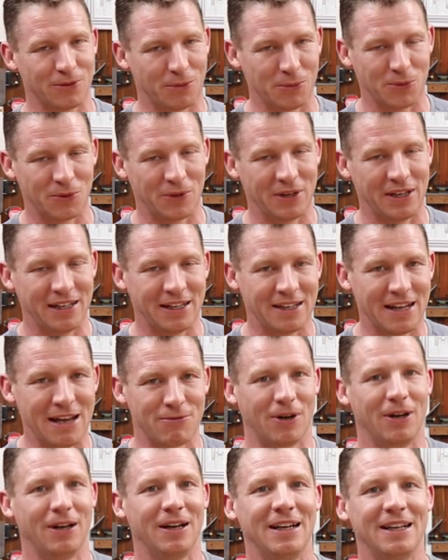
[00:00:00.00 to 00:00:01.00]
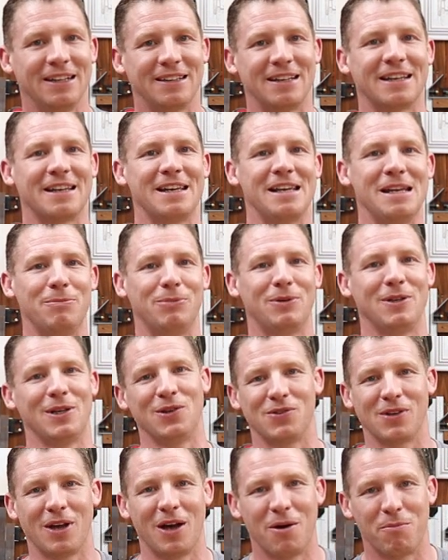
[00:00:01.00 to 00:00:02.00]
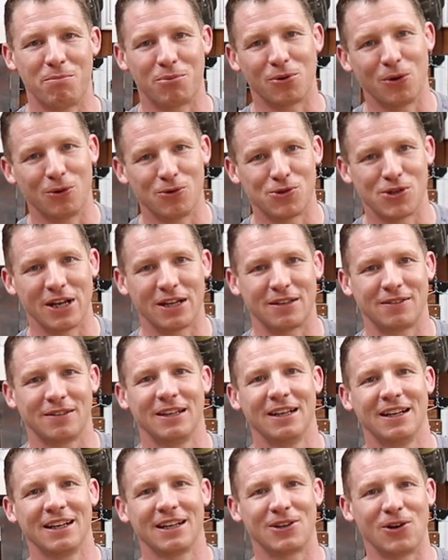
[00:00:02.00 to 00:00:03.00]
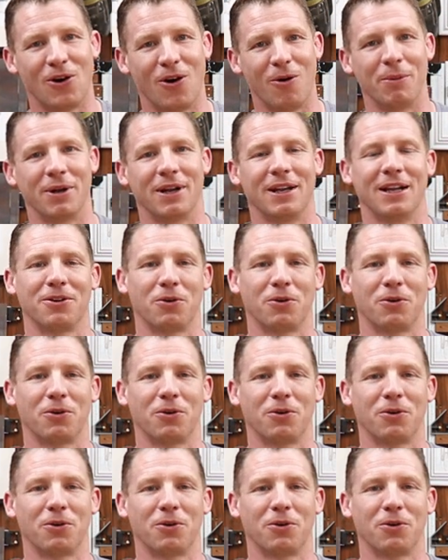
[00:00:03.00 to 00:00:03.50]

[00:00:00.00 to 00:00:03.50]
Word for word: So I'm going to endeavour to keep these projects coming.